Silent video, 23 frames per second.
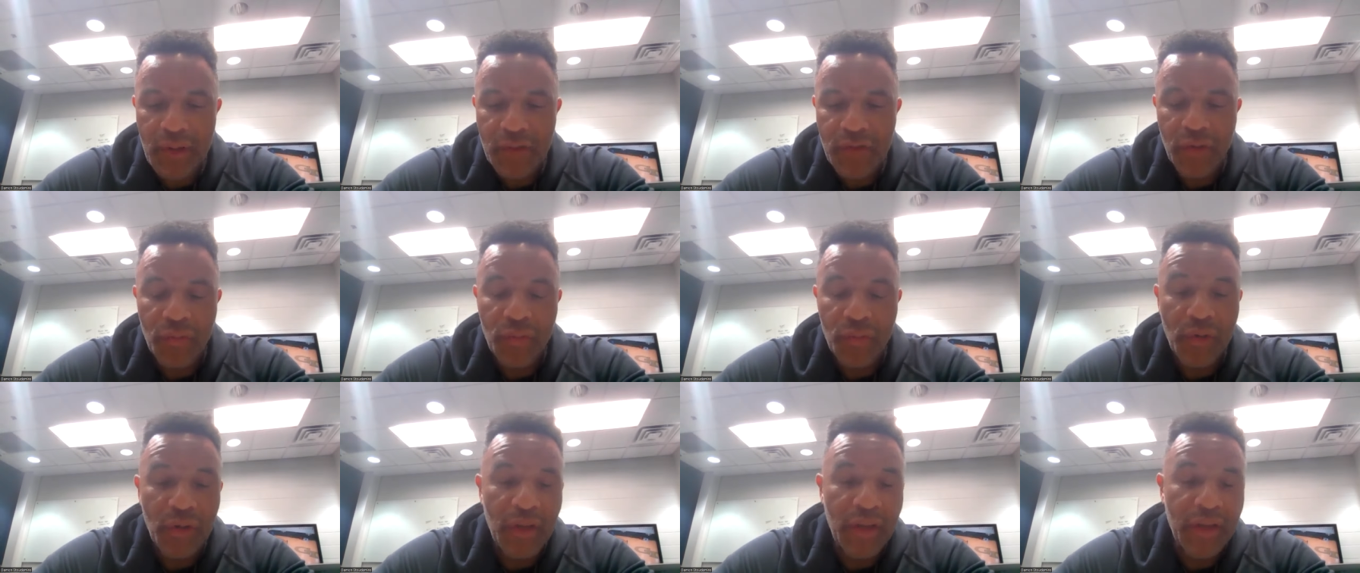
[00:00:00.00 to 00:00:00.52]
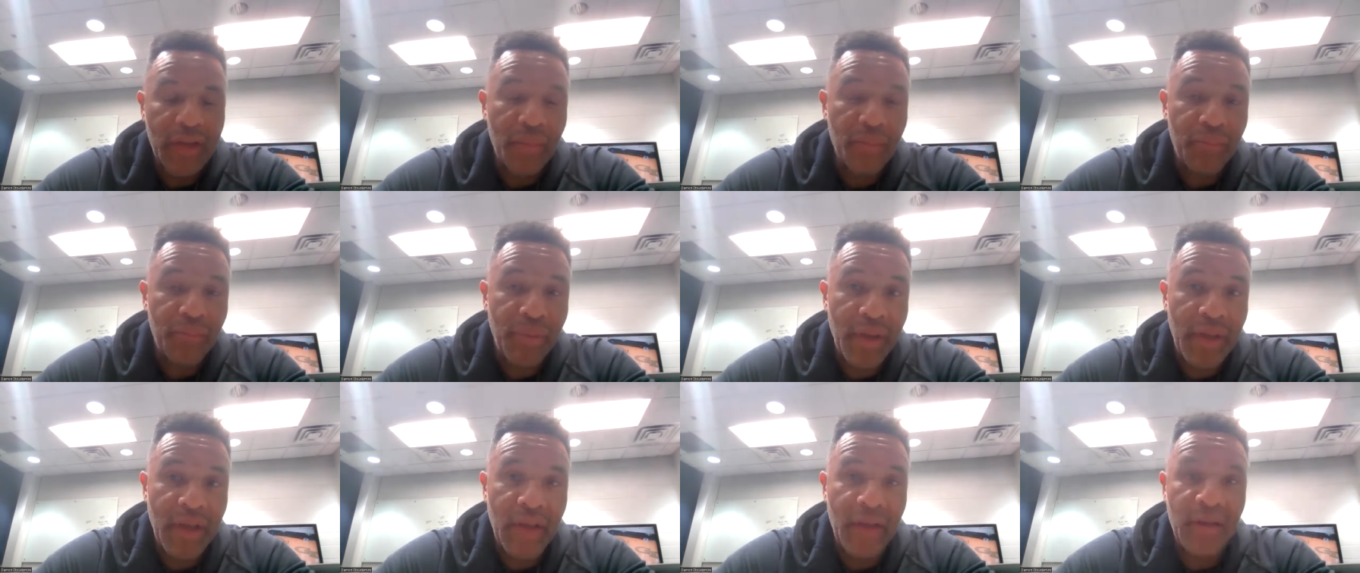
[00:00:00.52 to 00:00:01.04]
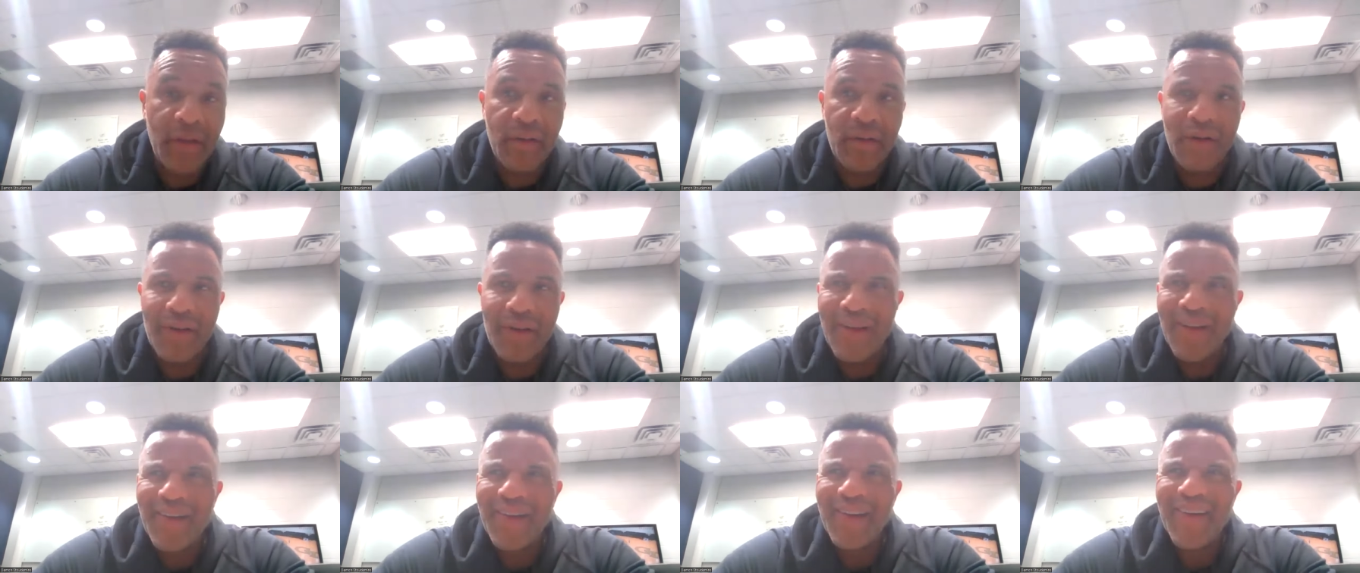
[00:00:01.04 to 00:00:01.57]
to really compete and
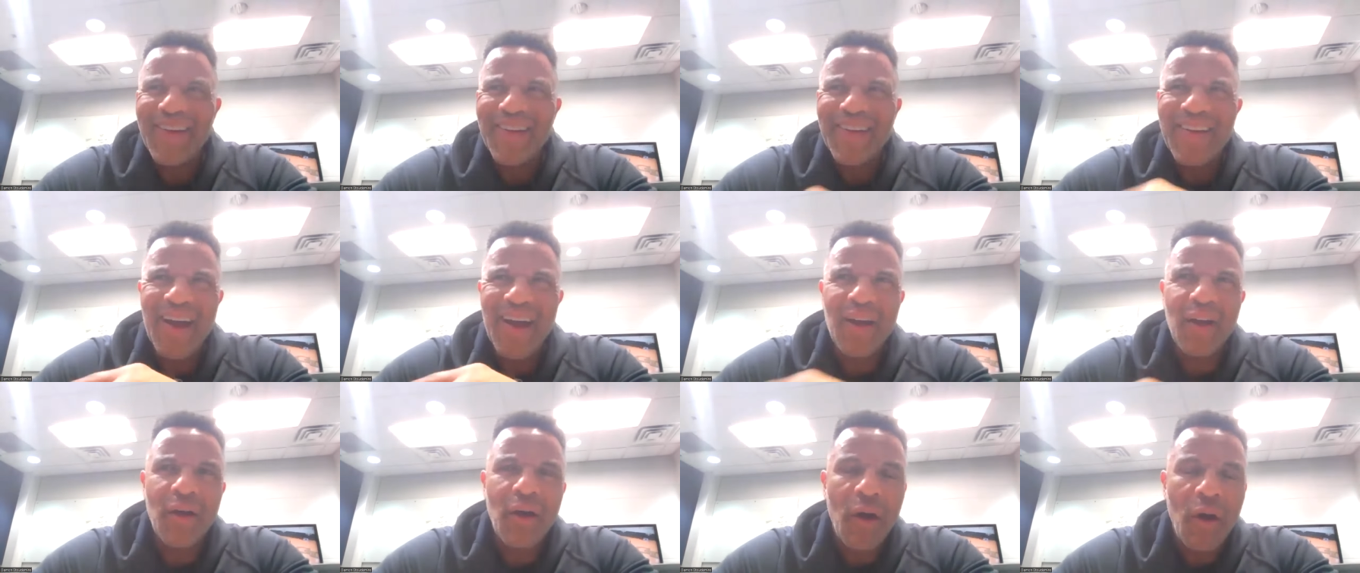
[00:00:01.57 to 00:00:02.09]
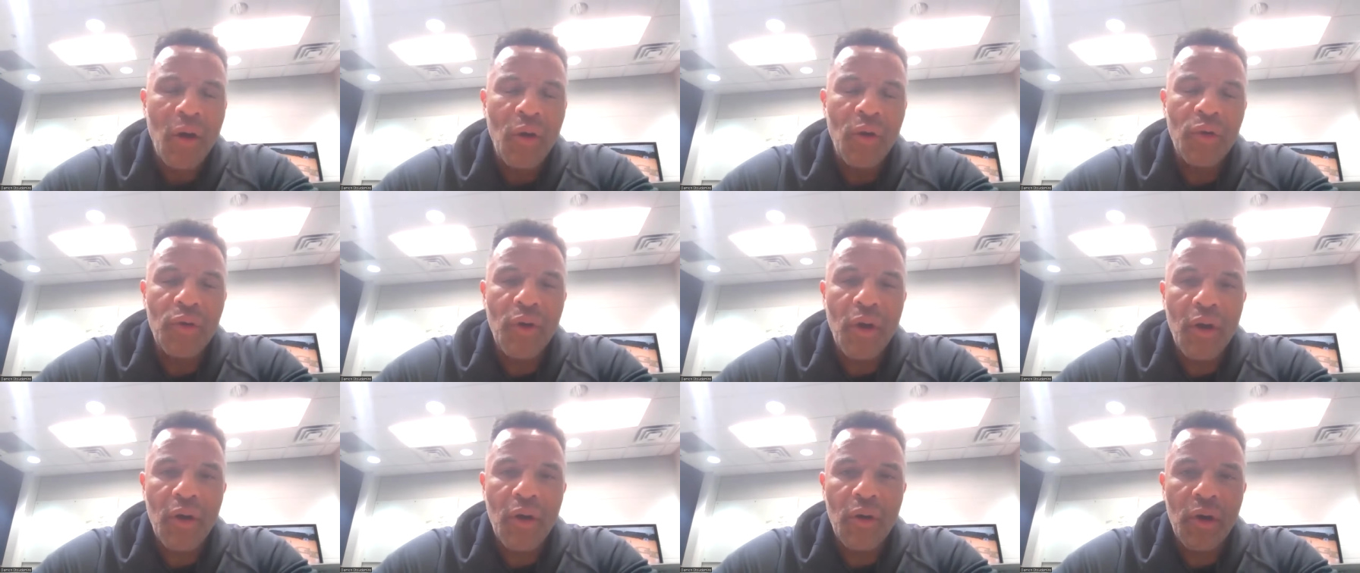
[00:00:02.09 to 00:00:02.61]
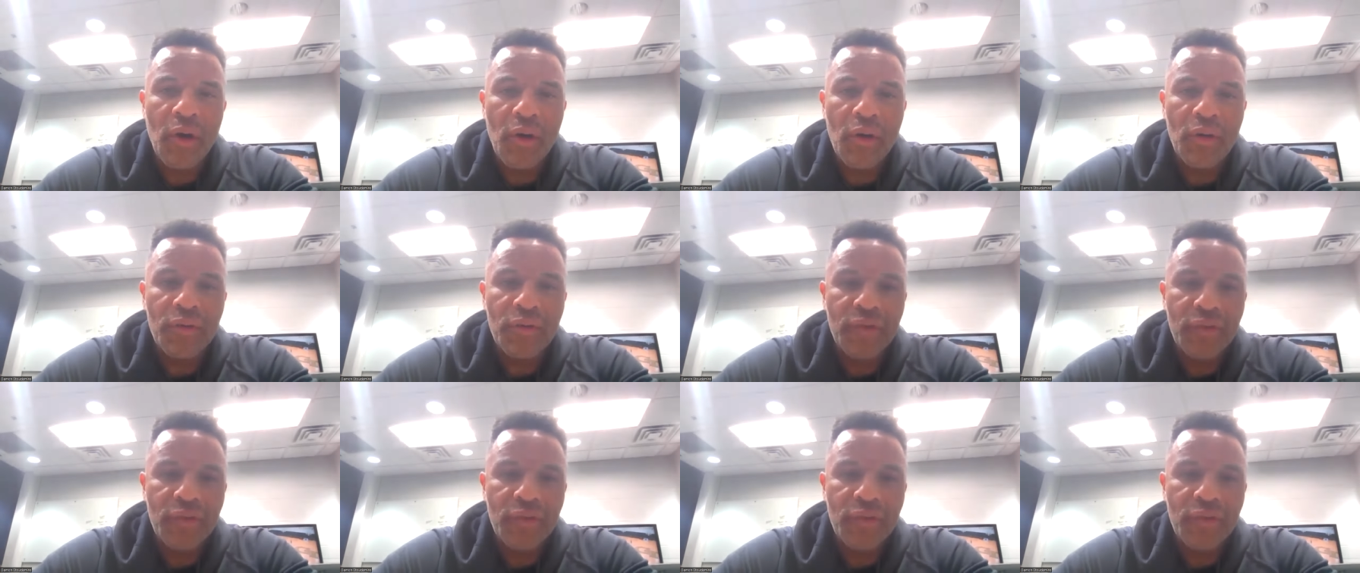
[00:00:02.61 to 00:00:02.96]
kind of hold our own,